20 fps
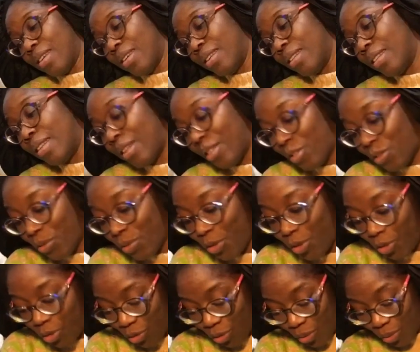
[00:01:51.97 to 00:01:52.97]
that's for
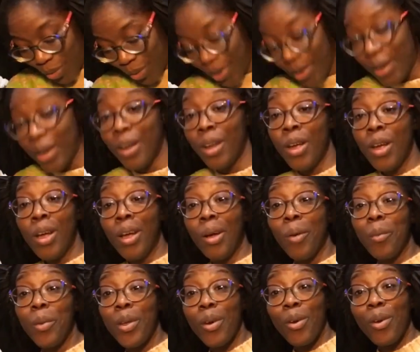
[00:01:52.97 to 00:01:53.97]
sure.
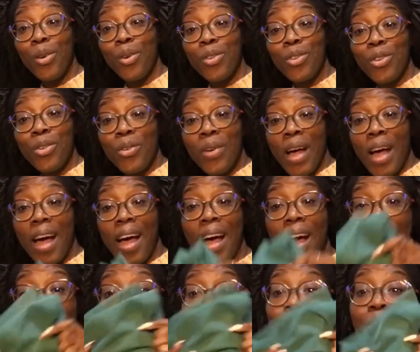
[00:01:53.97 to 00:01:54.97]
We also
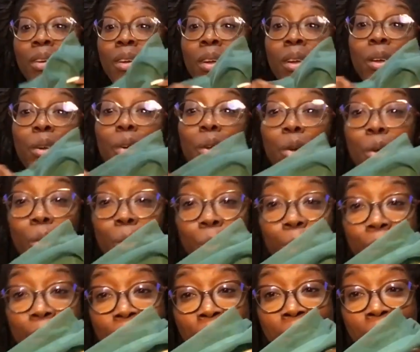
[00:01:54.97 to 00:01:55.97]
have
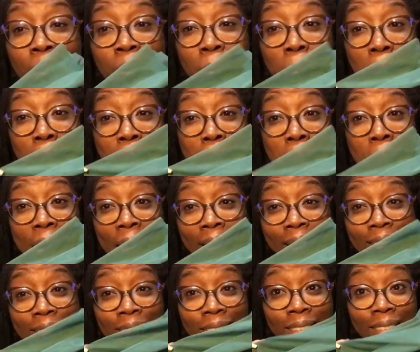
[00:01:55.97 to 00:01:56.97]
green
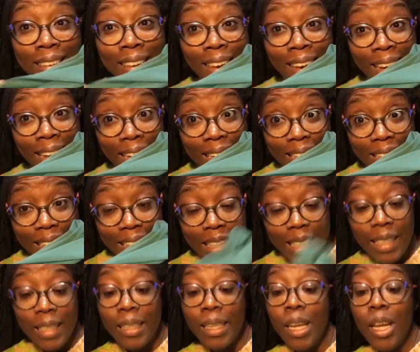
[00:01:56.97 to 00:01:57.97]
mesh
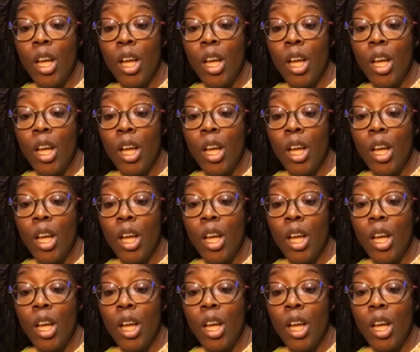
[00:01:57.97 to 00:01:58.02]
lining.